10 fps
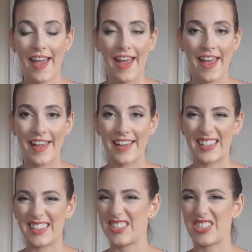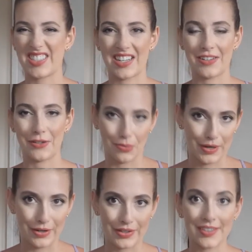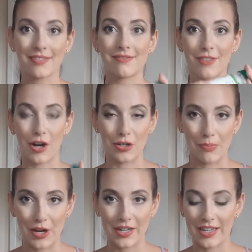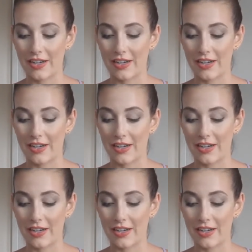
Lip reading: and it's just gonna look weird on your body,